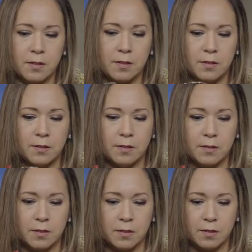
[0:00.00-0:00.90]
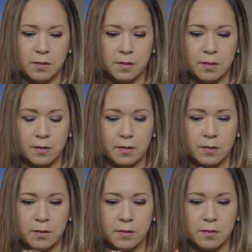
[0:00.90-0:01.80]

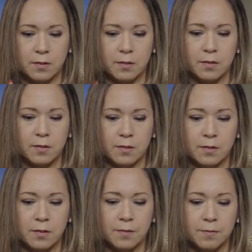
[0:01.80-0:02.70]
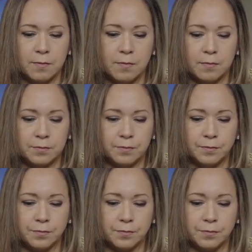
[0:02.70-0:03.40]
The person shown says nothing.